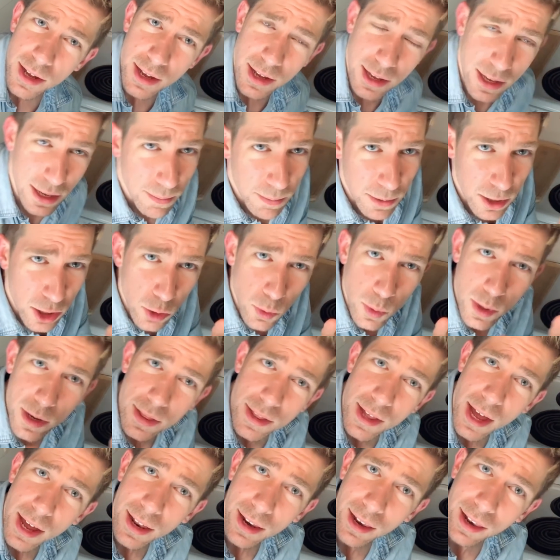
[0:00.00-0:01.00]
in
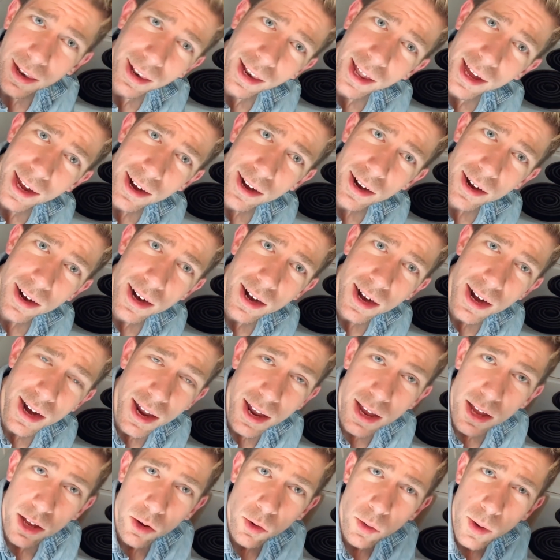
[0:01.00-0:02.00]
between that layer,
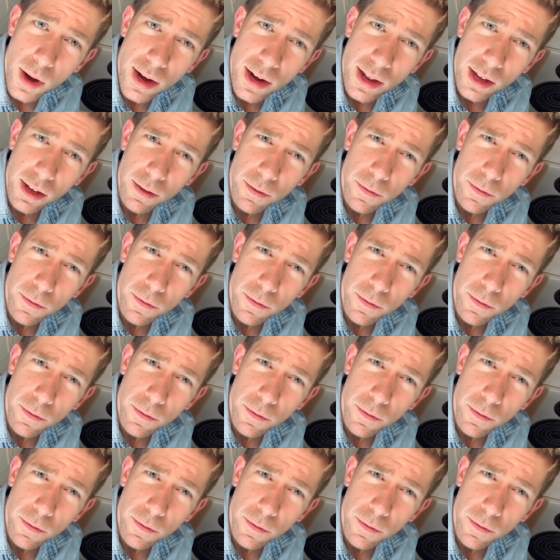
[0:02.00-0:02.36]
creating a